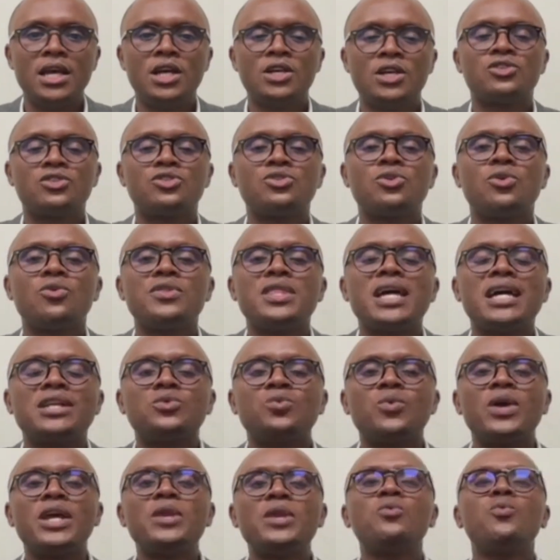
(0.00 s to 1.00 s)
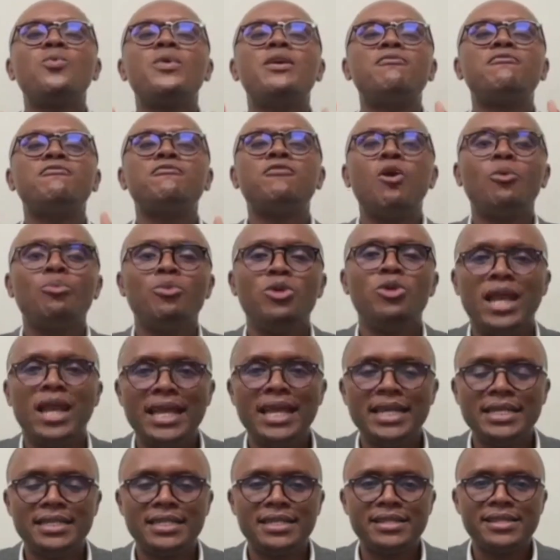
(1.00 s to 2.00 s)
so that when we
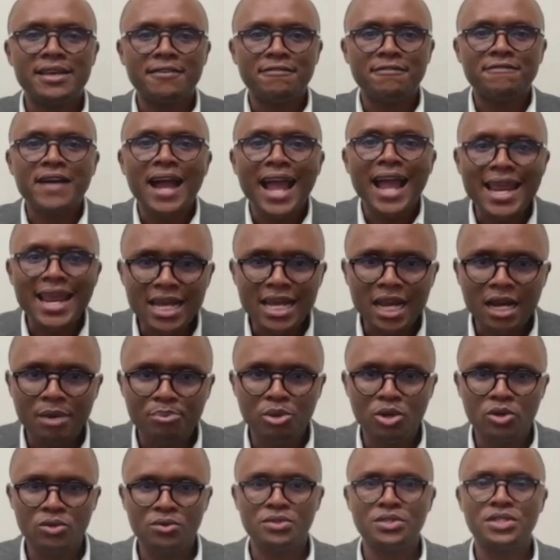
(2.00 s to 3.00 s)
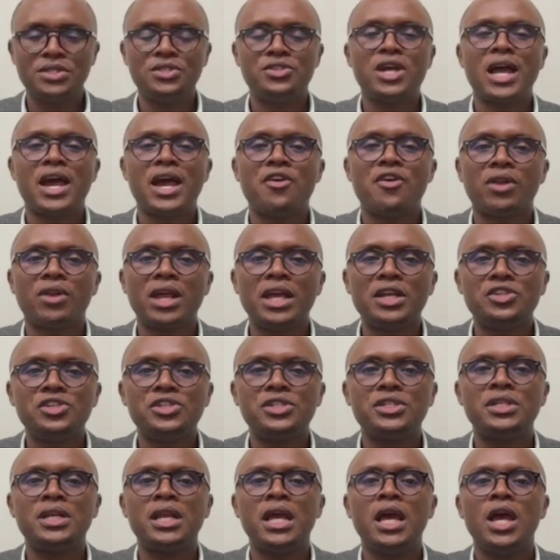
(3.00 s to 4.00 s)
formulate the final policy
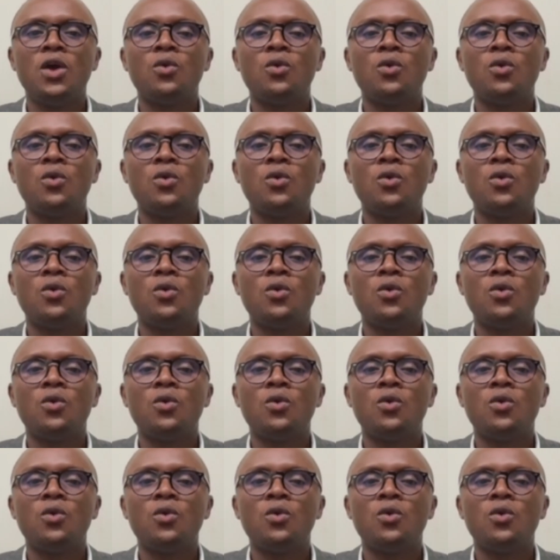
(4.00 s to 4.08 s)
direction,